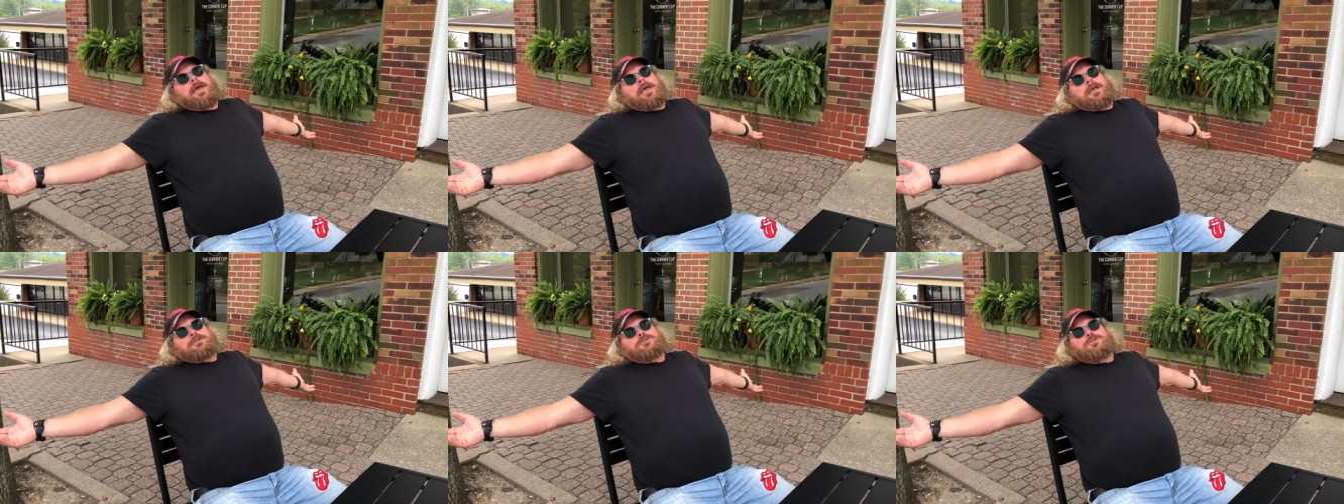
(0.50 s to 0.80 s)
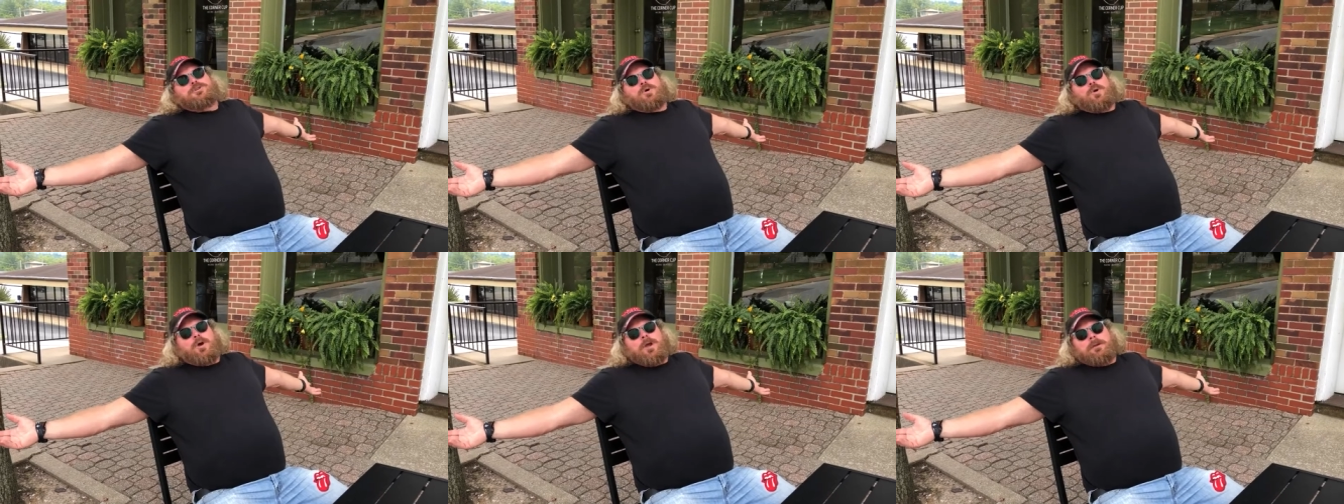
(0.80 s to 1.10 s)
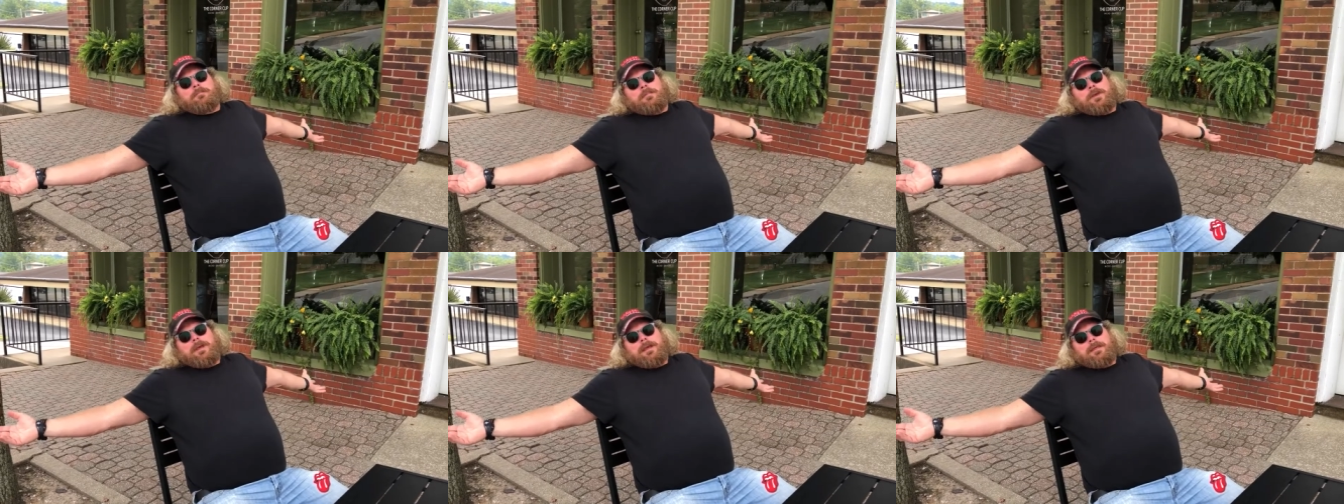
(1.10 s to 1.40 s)
Hey,
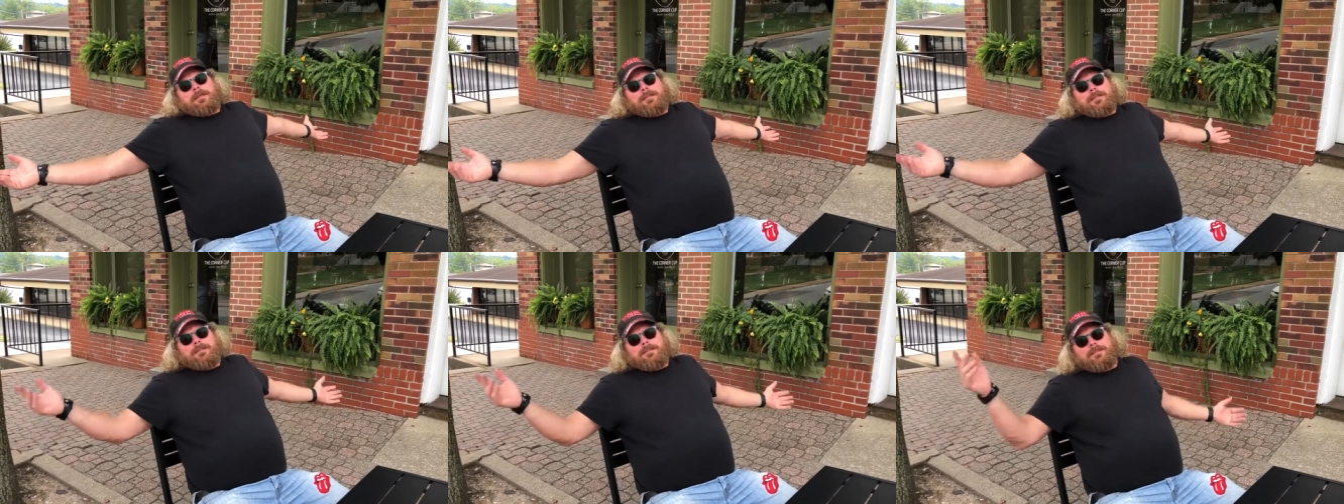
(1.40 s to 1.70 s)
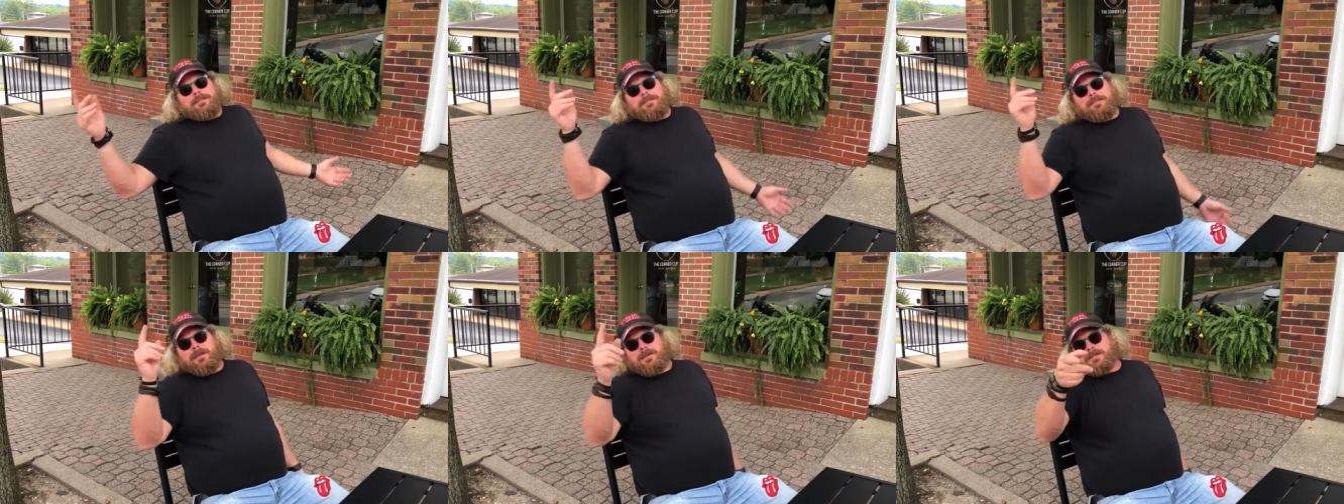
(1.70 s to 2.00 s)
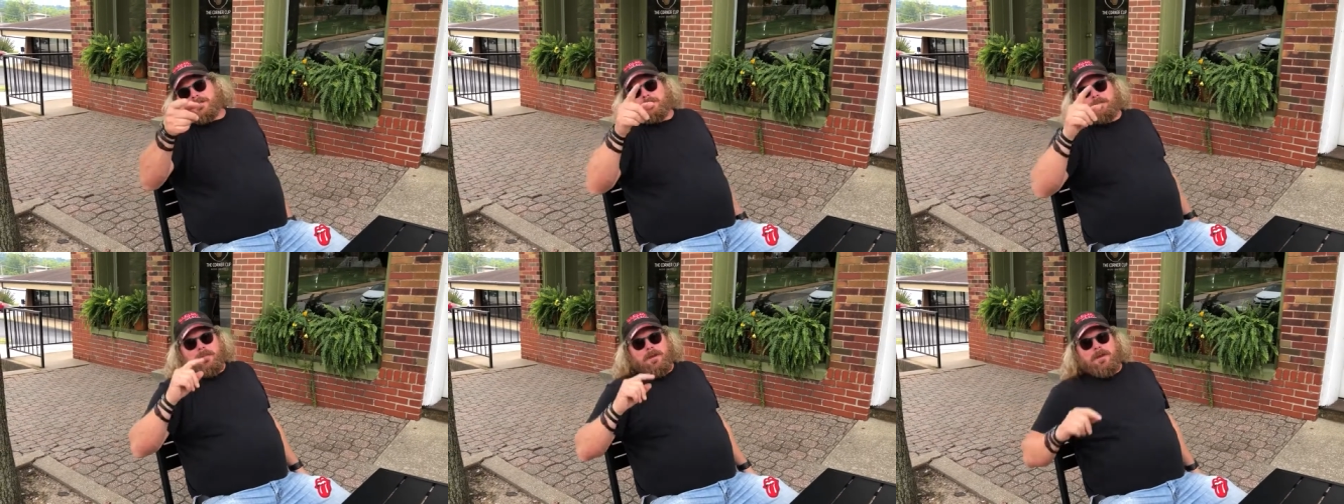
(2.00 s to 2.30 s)
join me
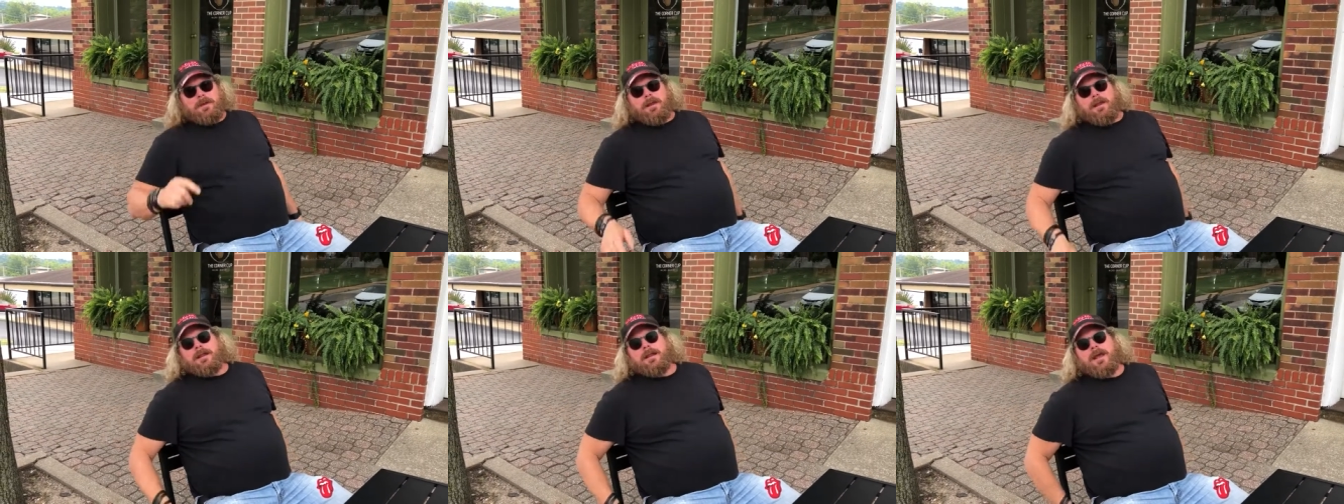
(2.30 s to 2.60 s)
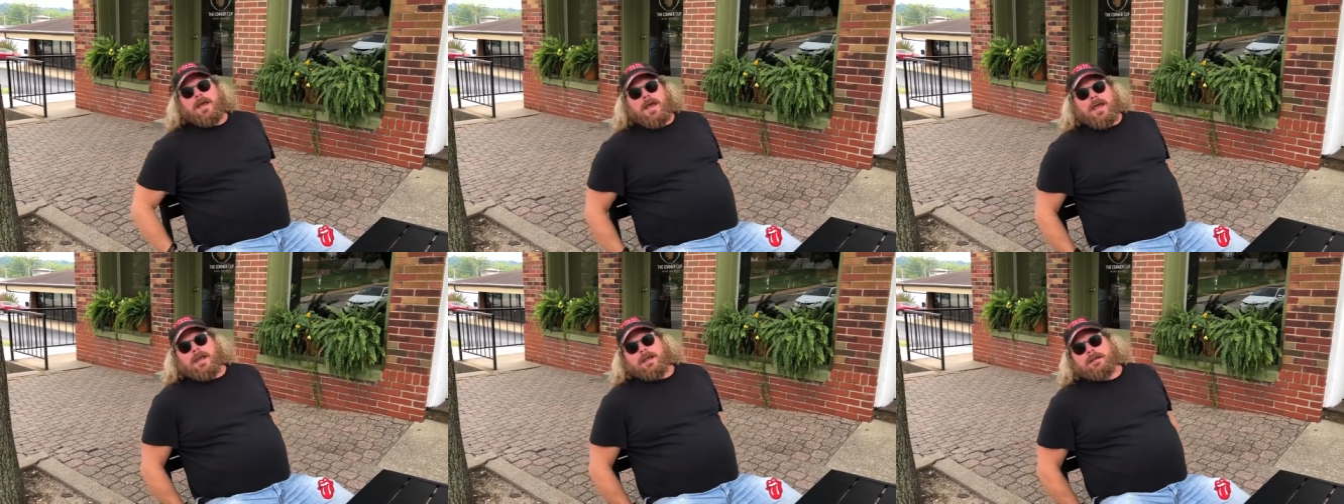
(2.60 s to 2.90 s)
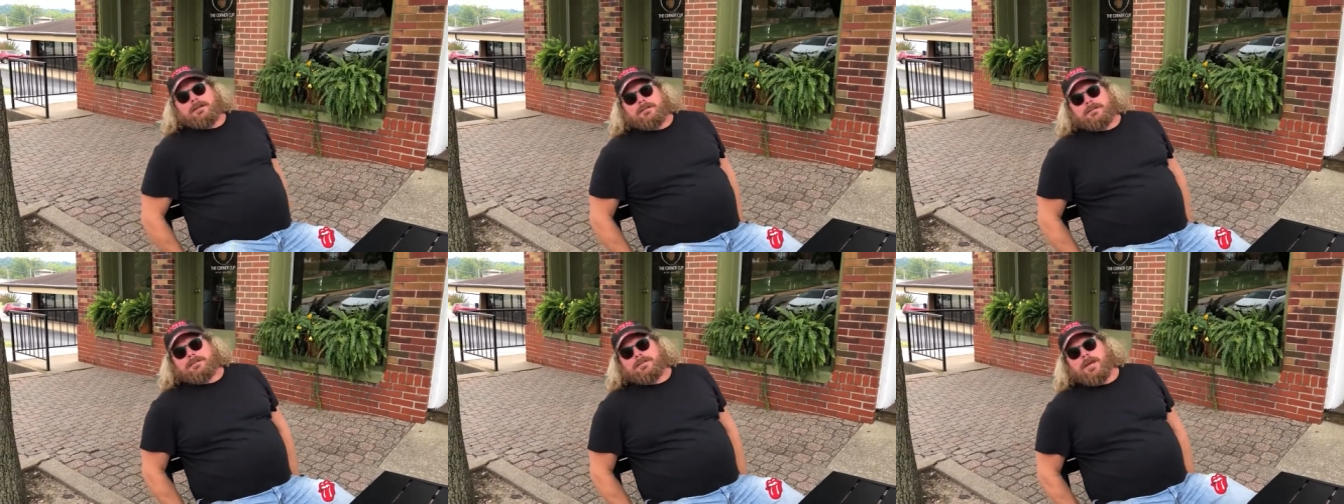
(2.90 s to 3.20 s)
this Monday night,